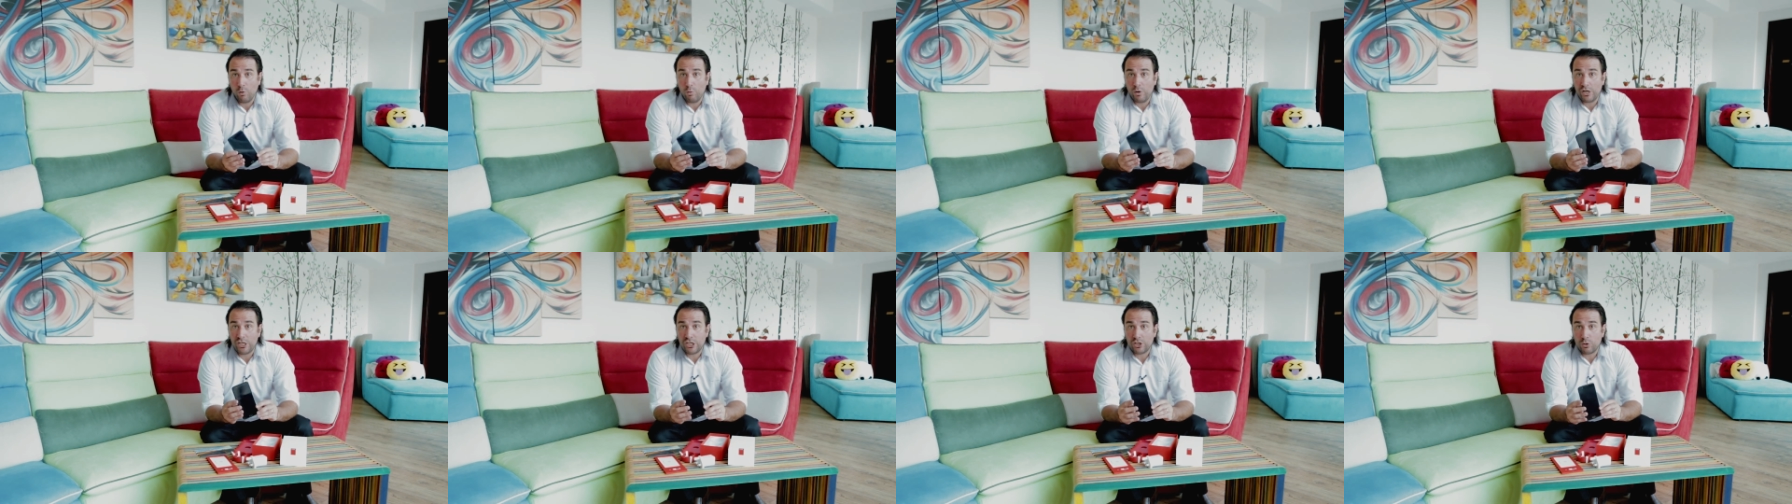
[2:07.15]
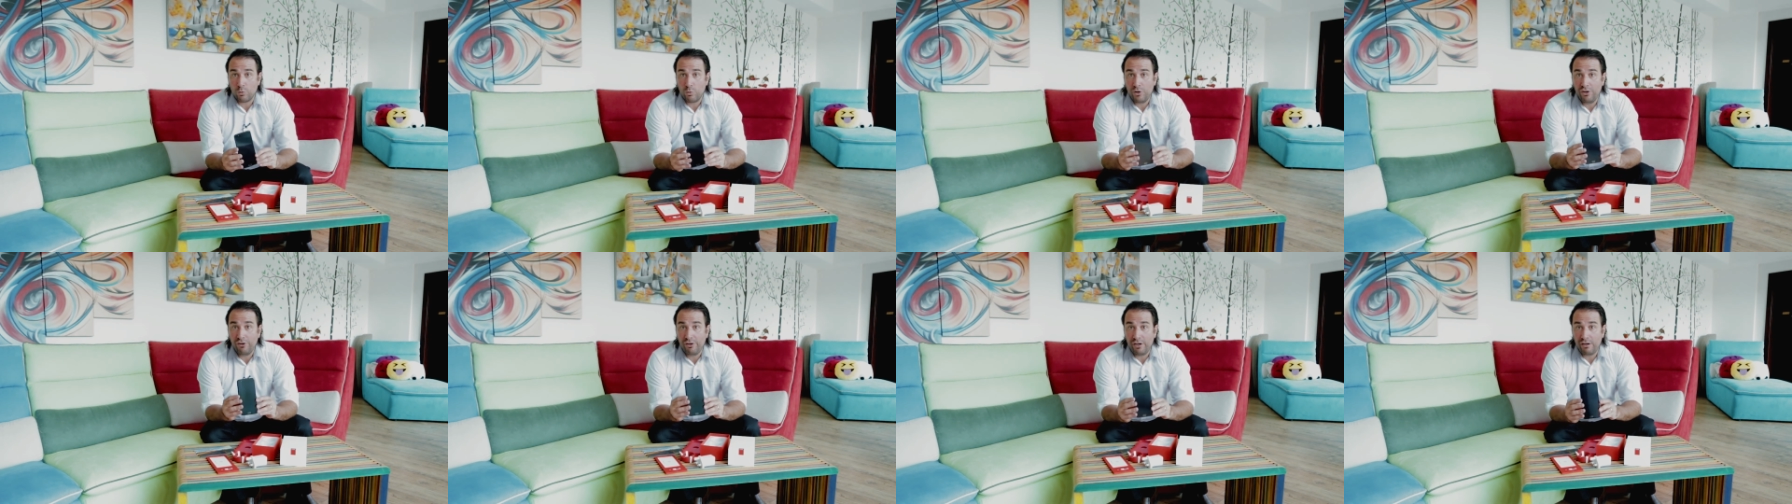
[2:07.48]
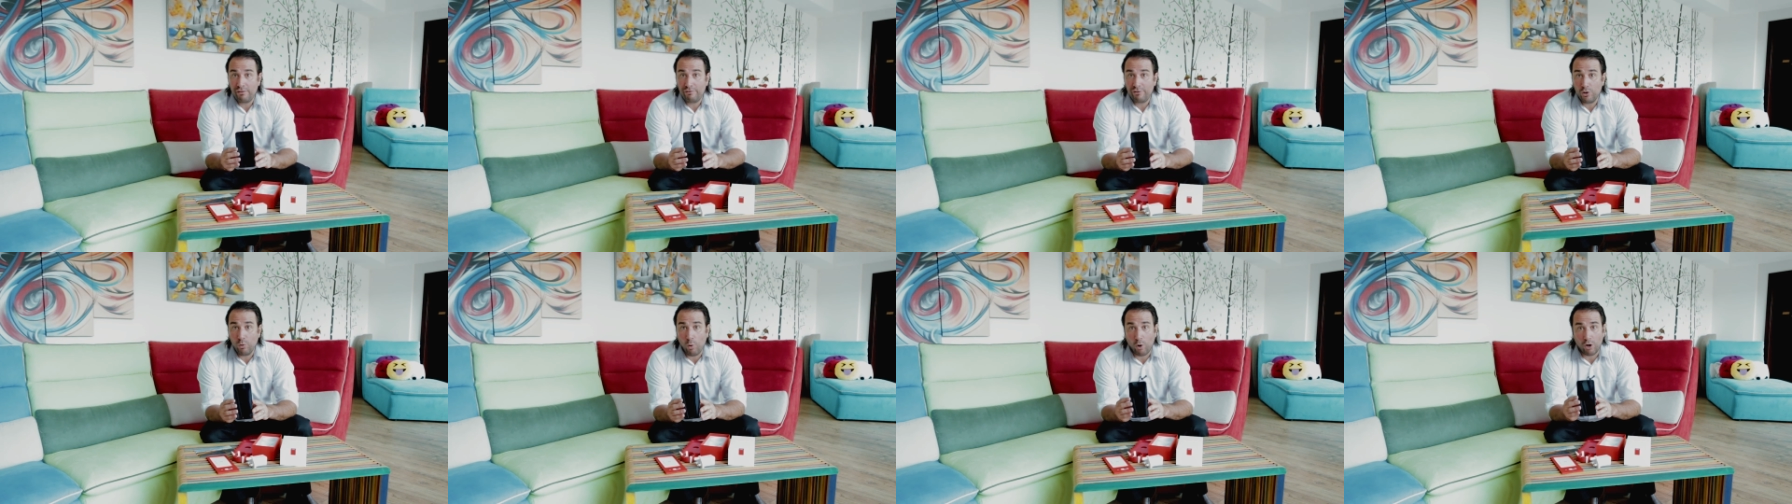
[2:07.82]
which we
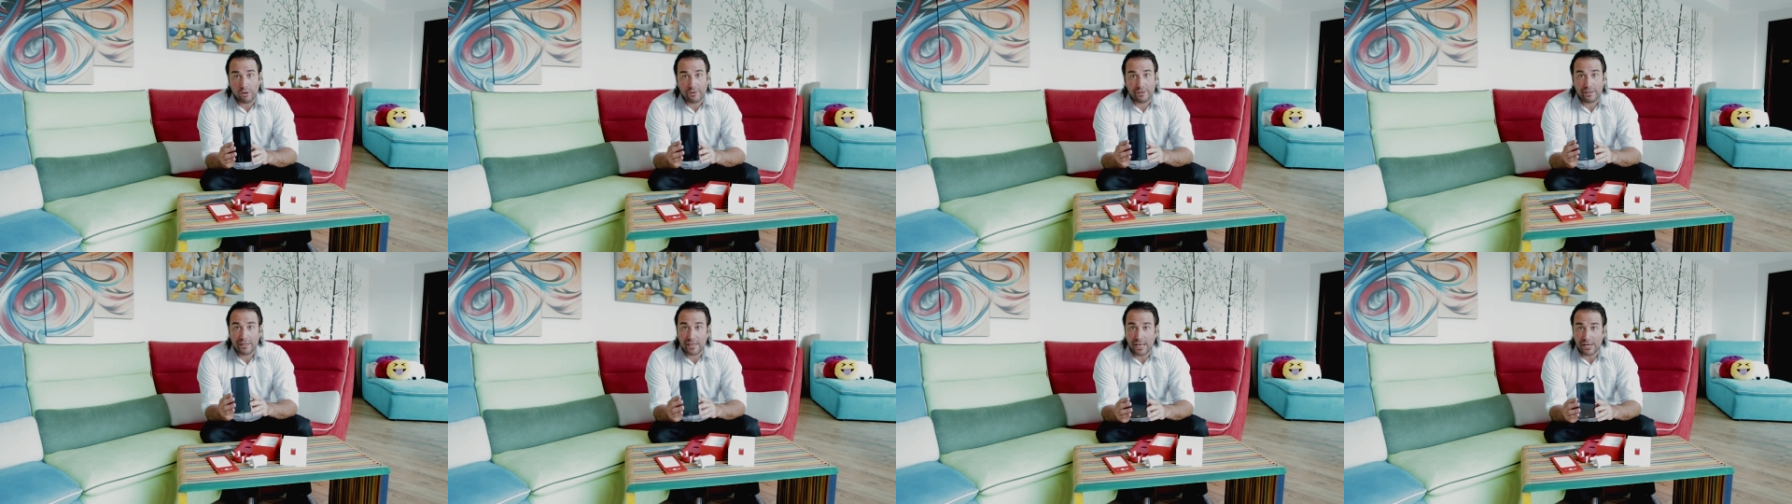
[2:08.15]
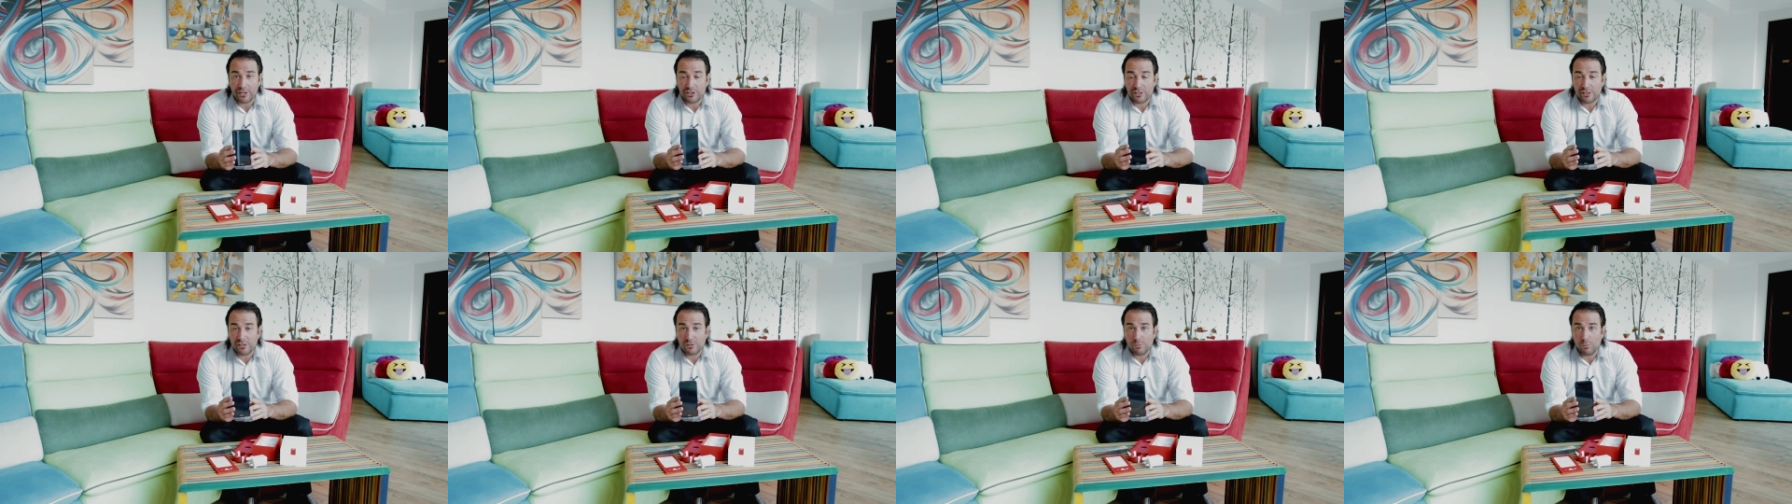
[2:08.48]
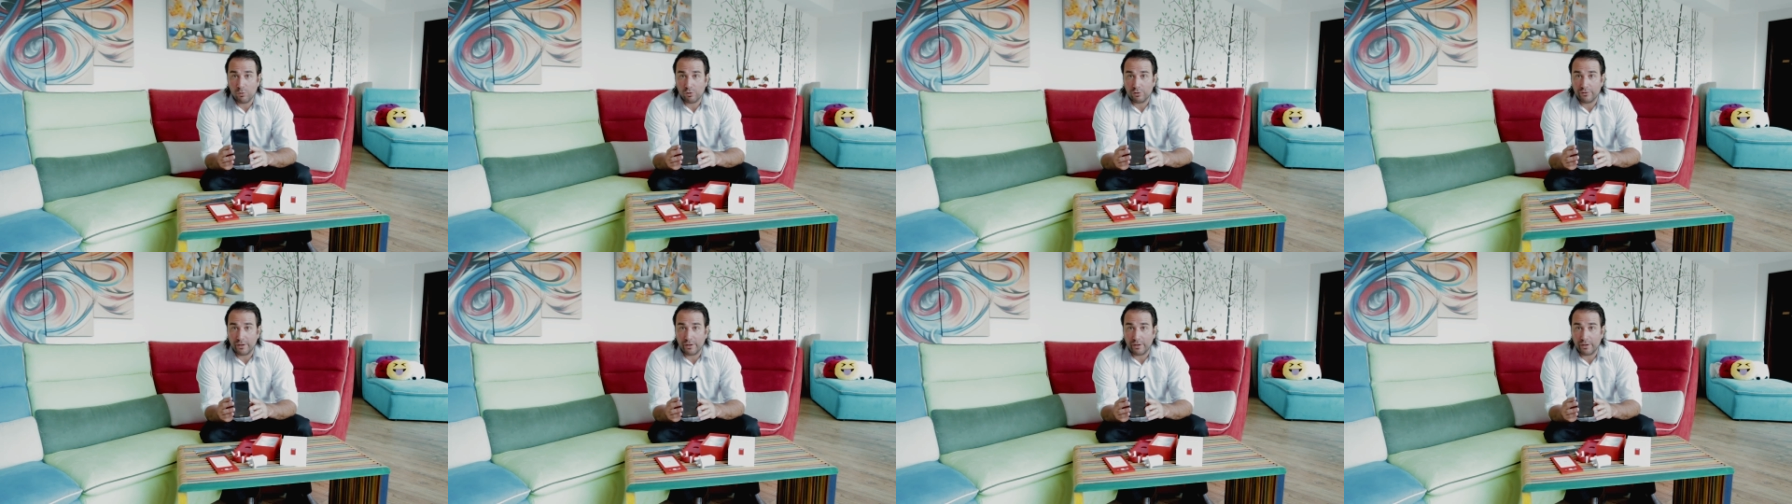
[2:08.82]
review on Gadgets